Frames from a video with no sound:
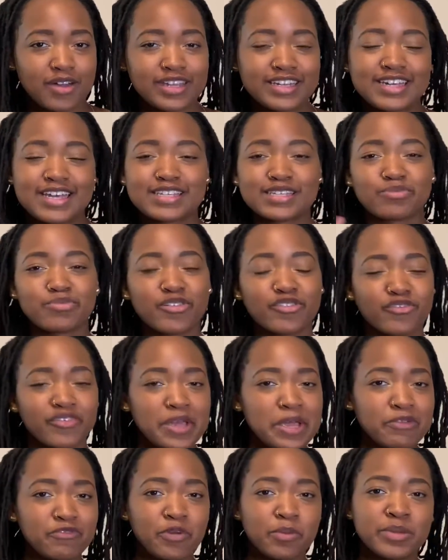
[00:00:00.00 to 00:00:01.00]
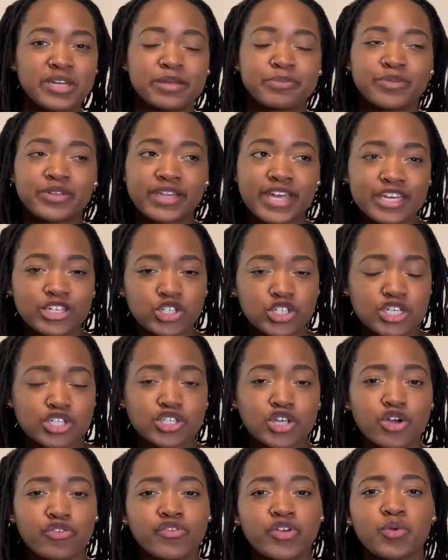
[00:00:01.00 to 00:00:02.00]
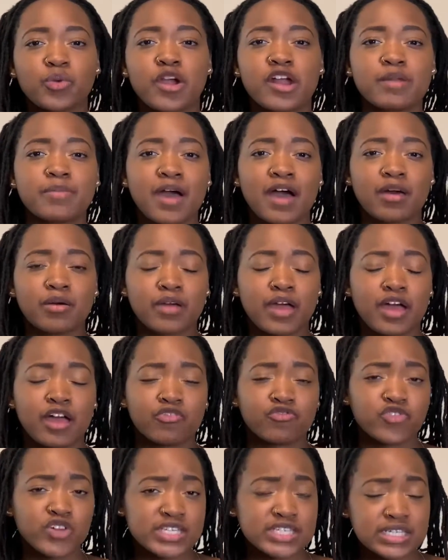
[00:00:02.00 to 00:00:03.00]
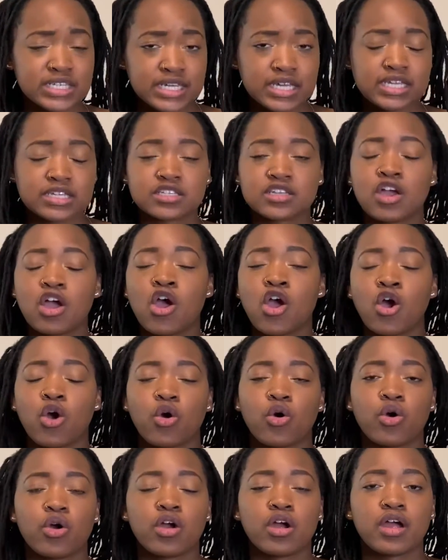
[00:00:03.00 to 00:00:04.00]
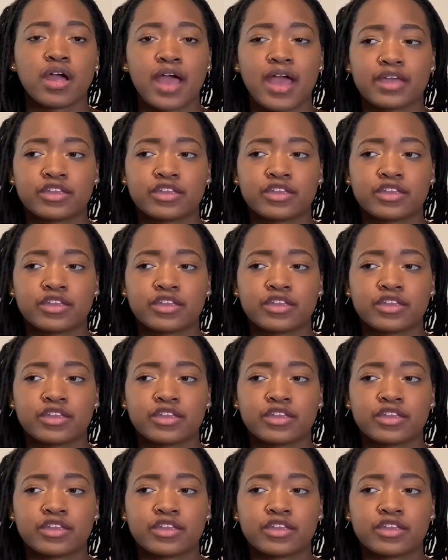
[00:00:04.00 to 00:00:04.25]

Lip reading: It doesn't prevent from manipulation. So if you're worried about frizziness or,